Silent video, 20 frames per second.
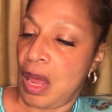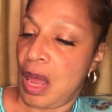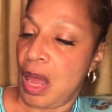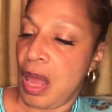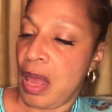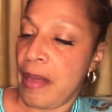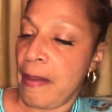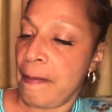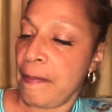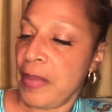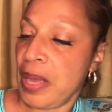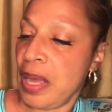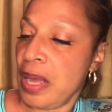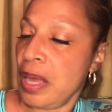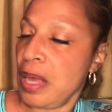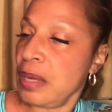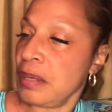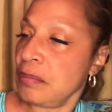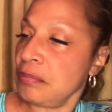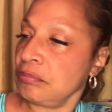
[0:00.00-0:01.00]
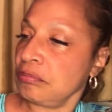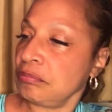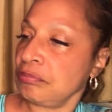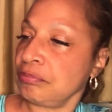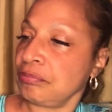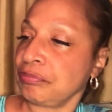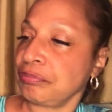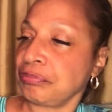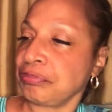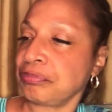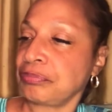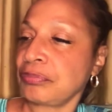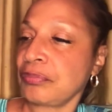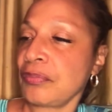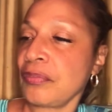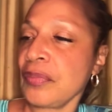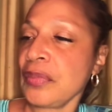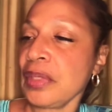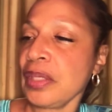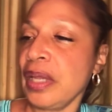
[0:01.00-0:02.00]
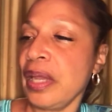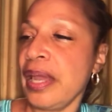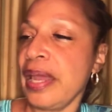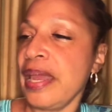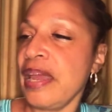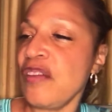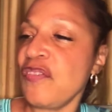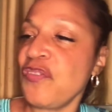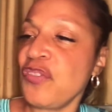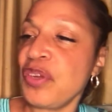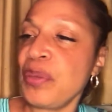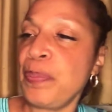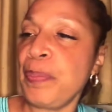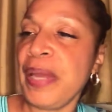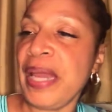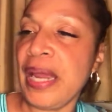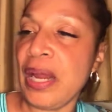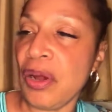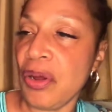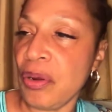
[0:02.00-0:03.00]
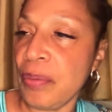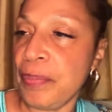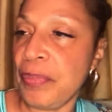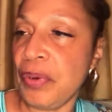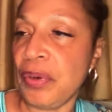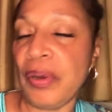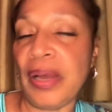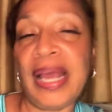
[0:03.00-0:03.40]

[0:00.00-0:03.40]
Amen. Every parable